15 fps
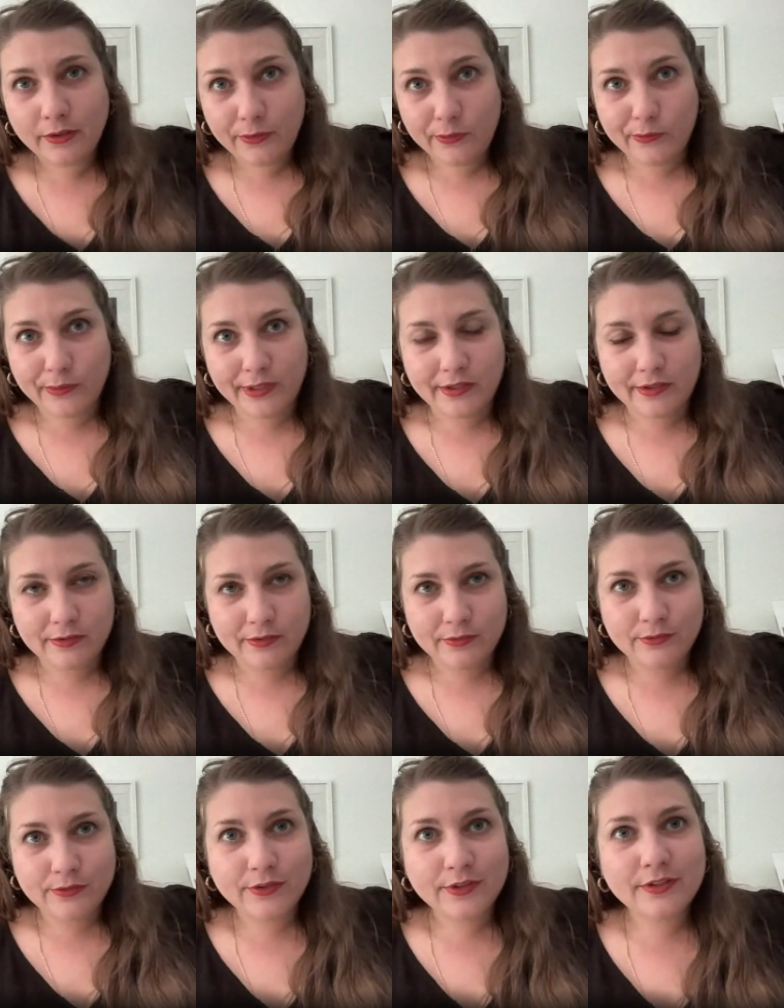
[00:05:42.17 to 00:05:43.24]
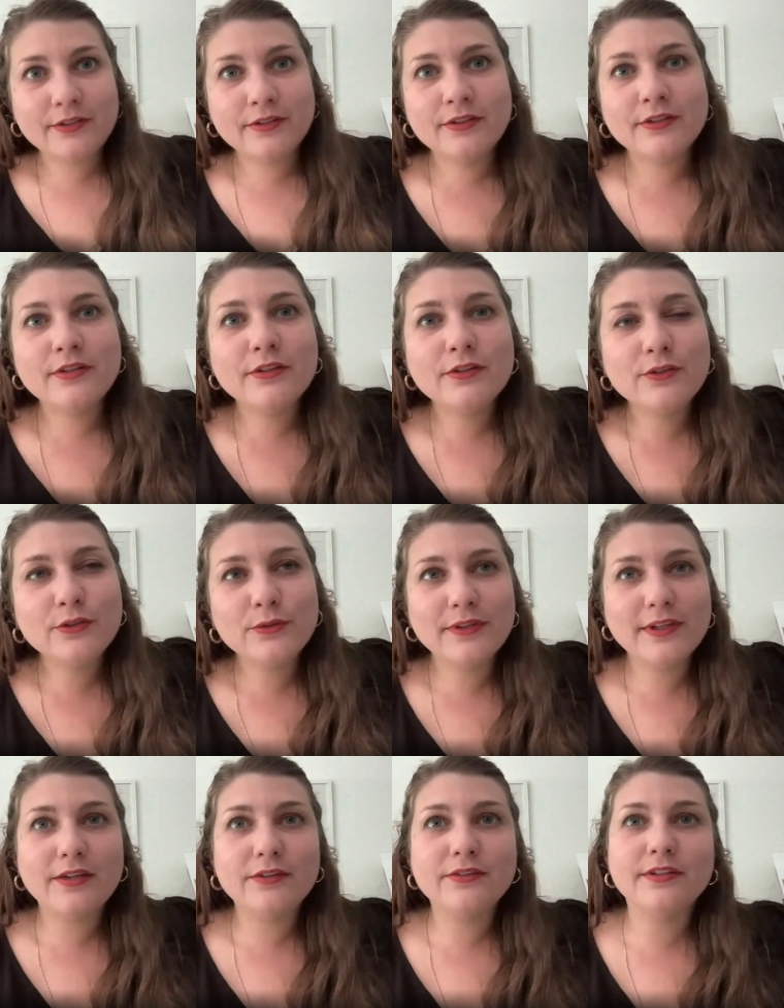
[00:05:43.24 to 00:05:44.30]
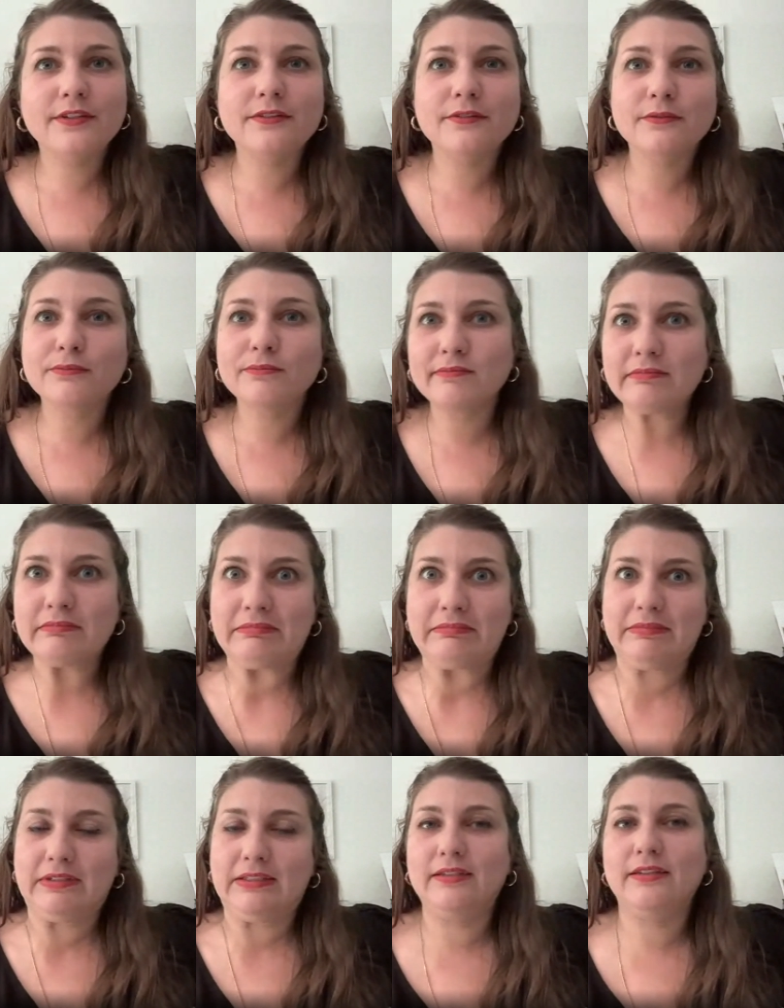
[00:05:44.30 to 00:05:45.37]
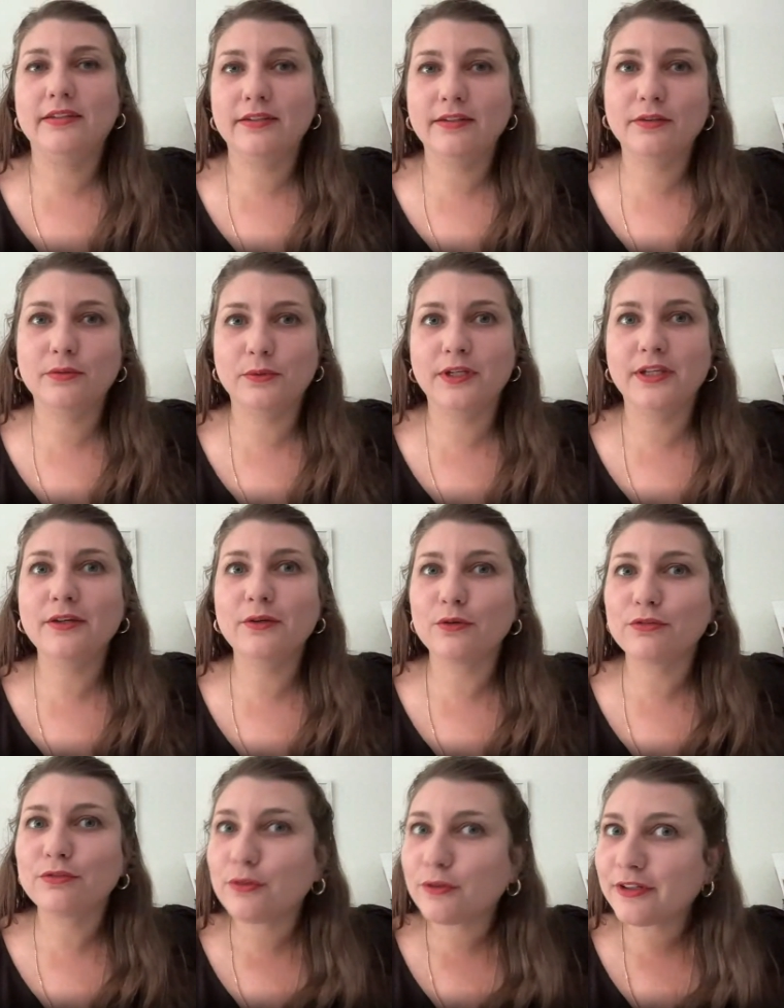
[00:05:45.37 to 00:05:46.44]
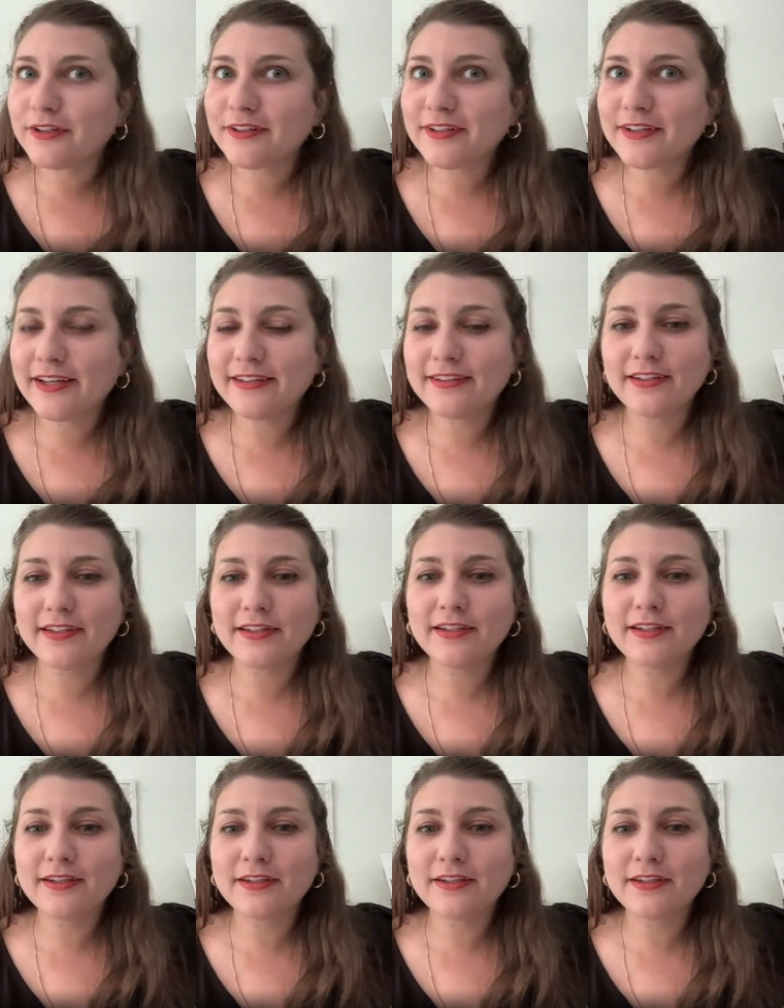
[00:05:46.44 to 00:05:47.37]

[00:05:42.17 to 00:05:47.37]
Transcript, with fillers: around 2000- three or four, I think.